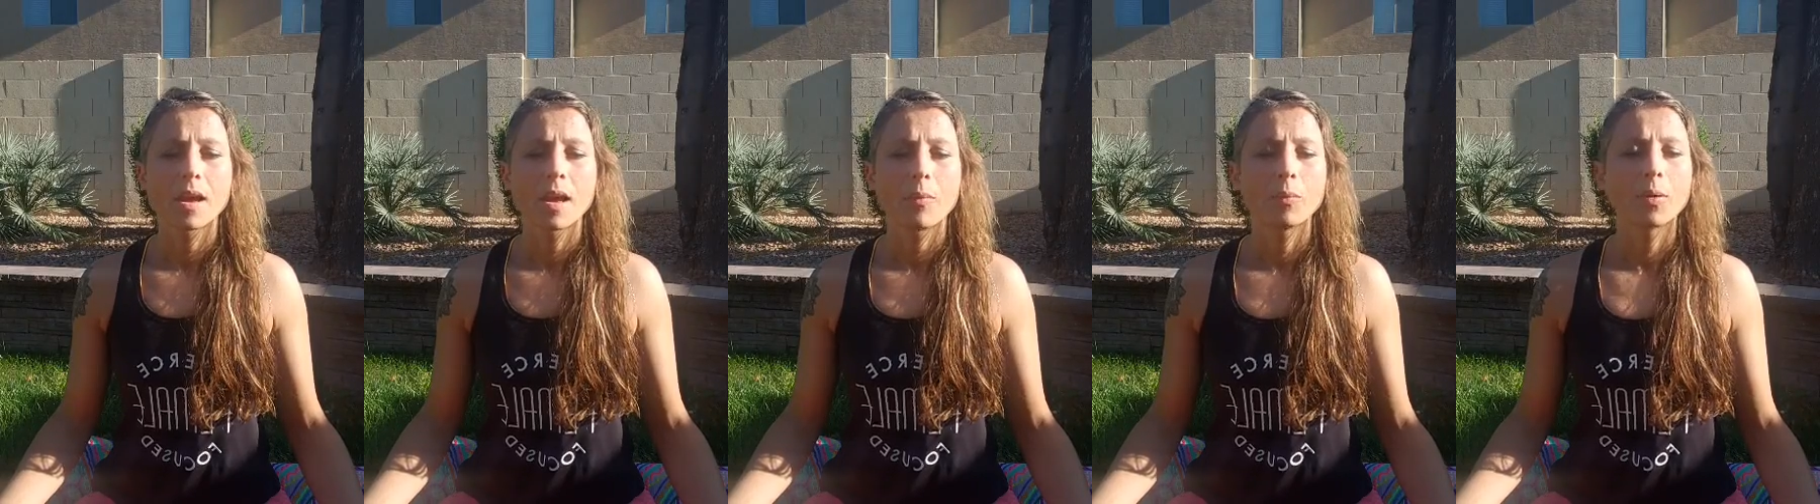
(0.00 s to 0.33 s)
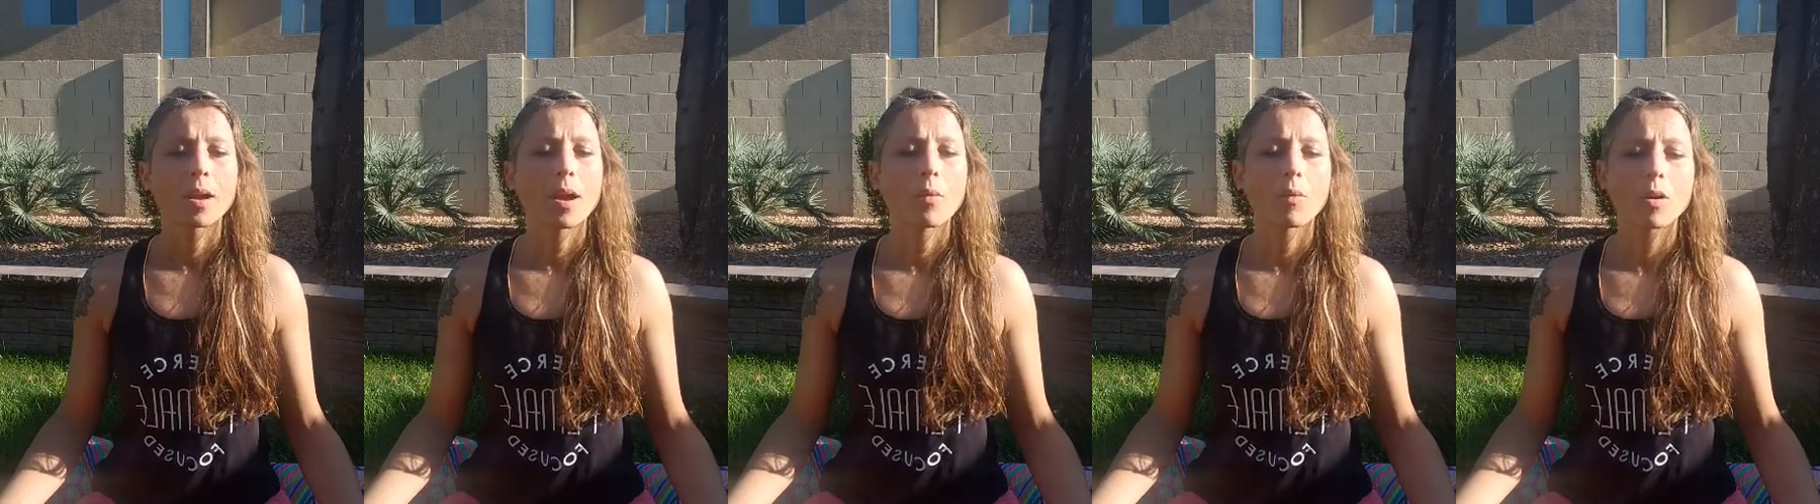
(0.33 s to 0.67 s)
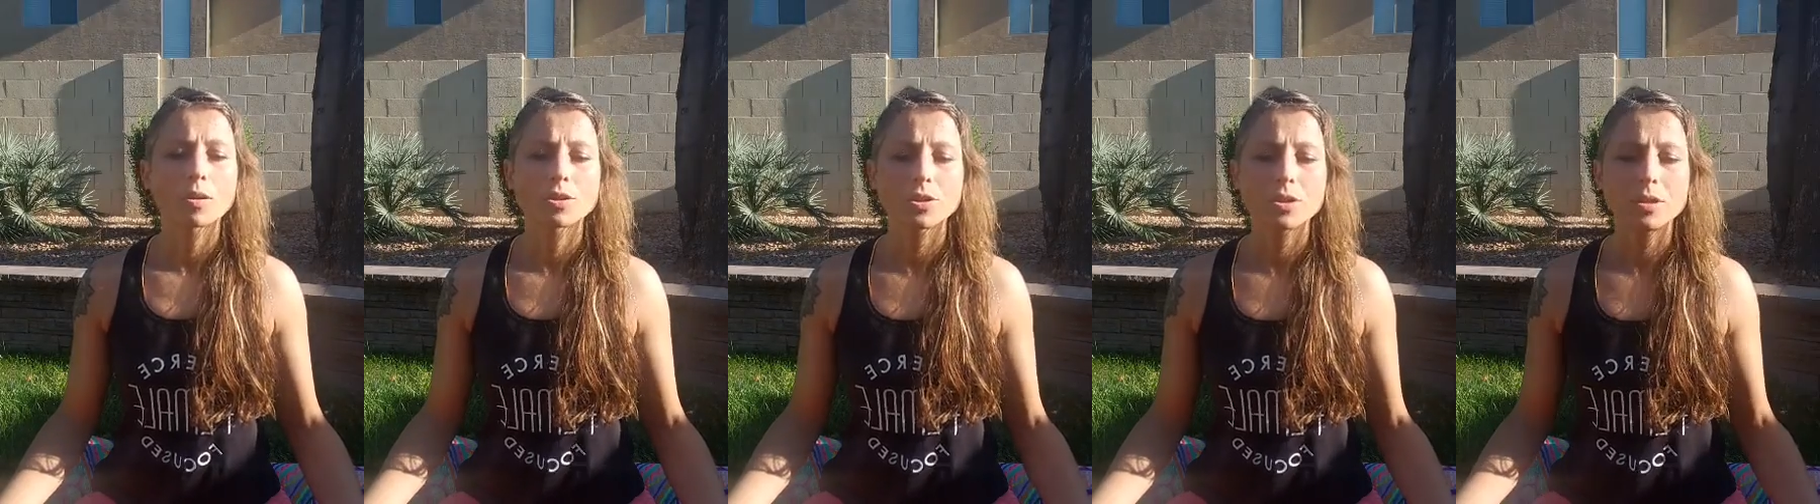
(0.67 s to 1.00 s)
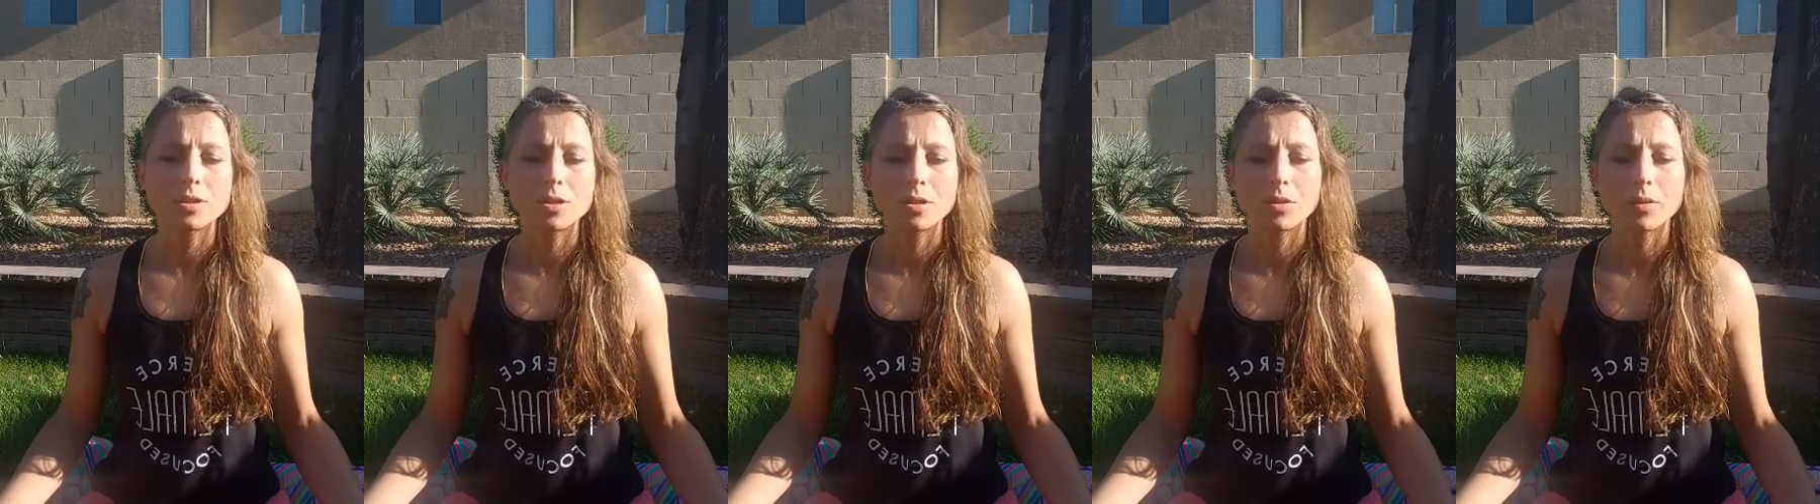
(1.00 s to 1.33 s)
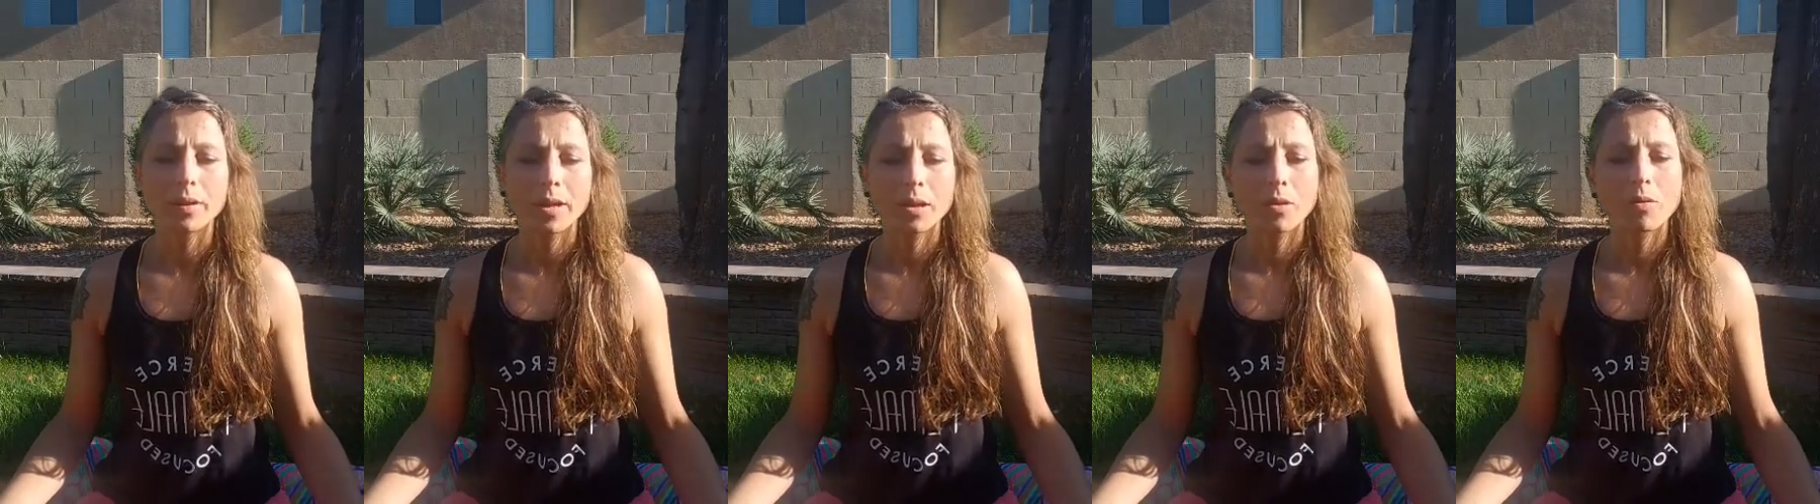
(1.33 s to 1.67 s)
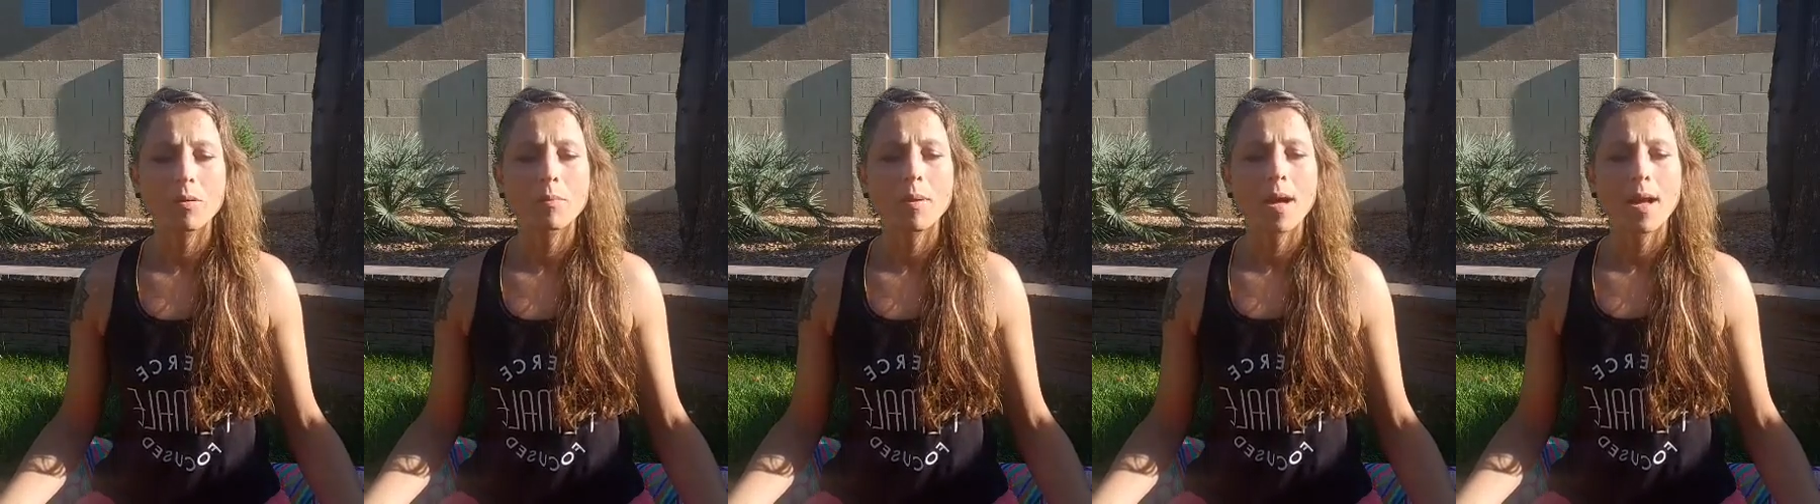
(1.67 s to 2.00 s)
And what I want you to do in
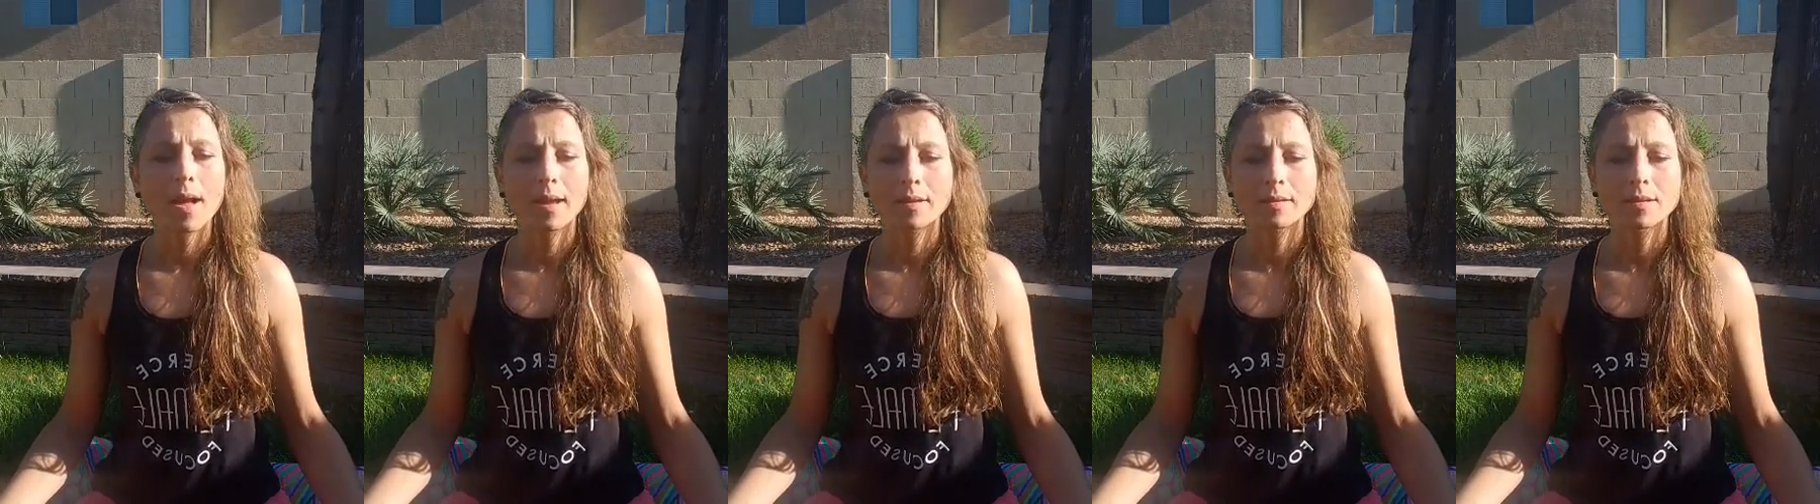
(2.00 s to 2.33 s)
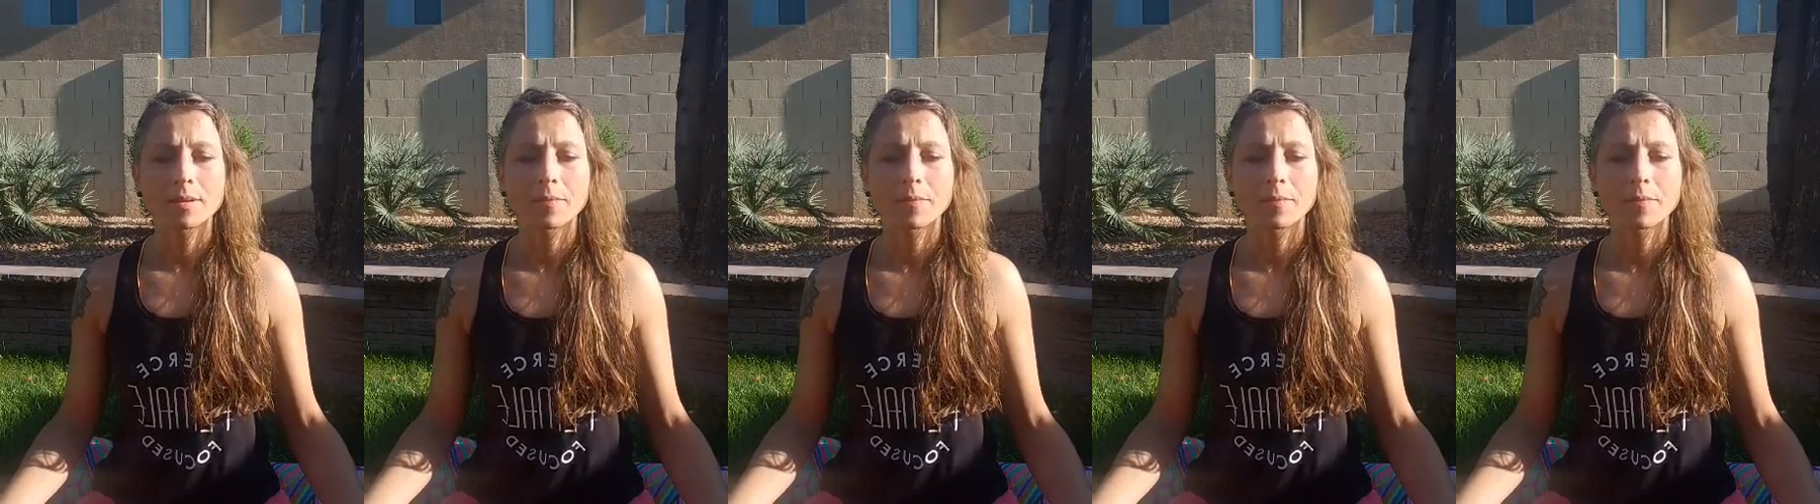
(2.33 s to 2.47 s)
your mind